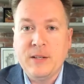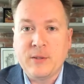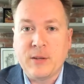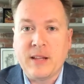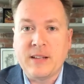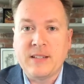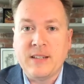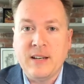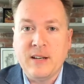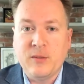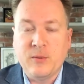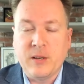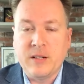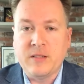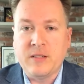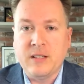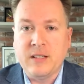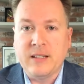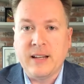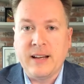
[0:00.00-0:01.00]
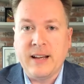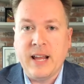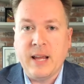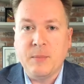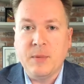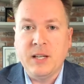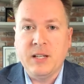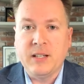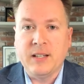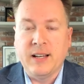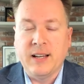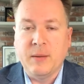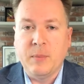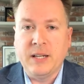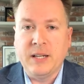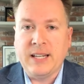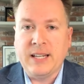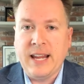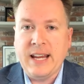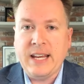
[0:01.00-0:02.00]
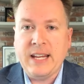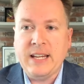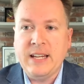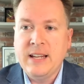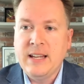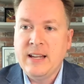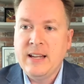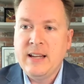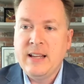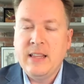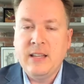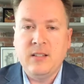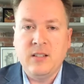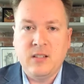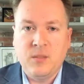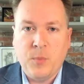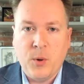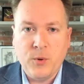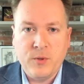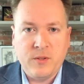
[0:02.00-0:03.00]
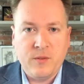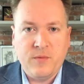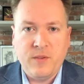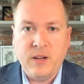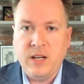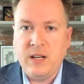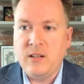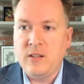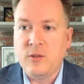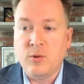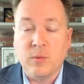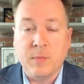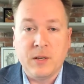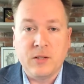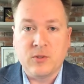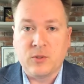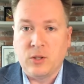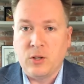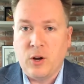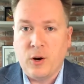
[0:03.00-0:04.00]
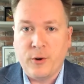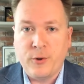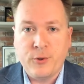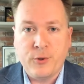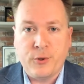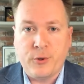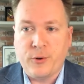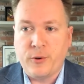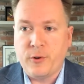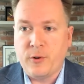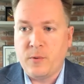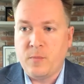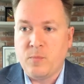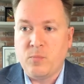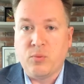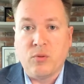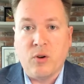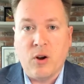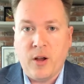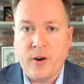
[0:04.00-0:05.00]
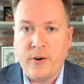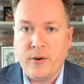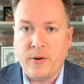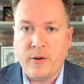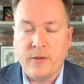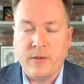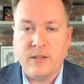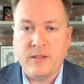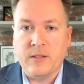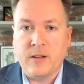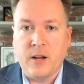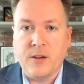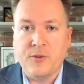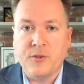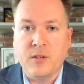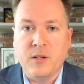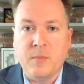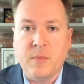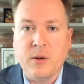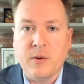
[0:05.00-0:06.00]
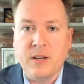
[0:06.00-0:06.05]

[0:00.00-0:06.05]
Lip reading: So that's an interesting dynamic. But Katy, this is supposed to fit into a much larger, broader discussion about